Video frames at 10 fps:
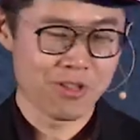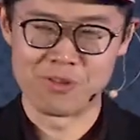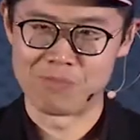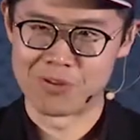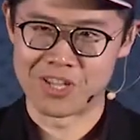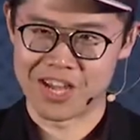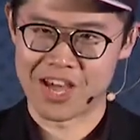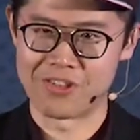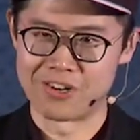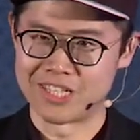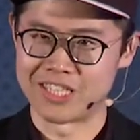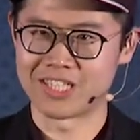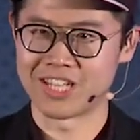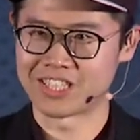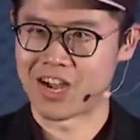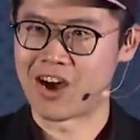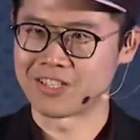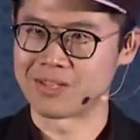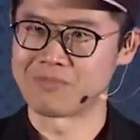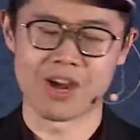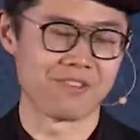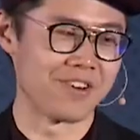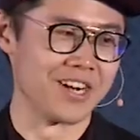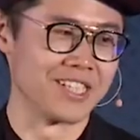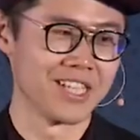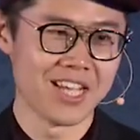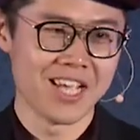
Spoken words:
to put together this such an awesome conference.